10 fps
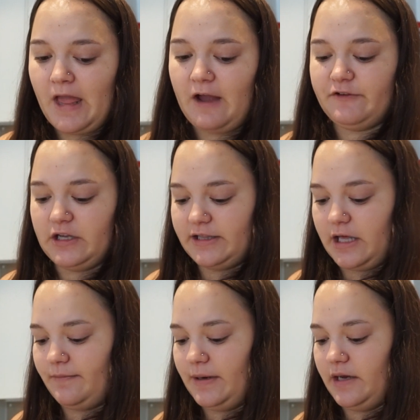I feel like
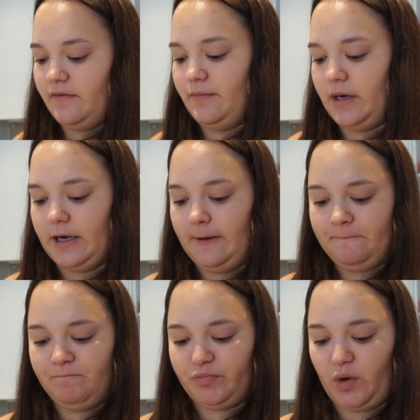that'd be even better
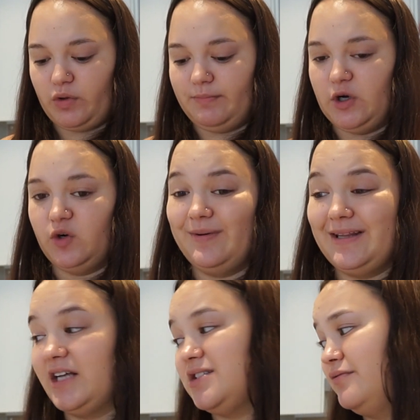with milk, but
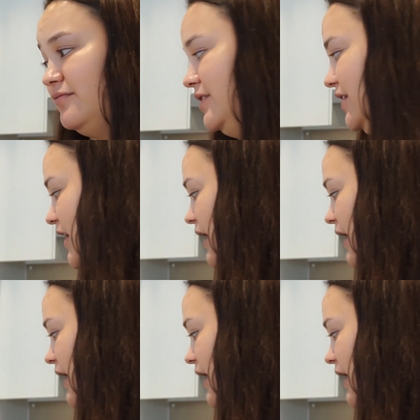that's really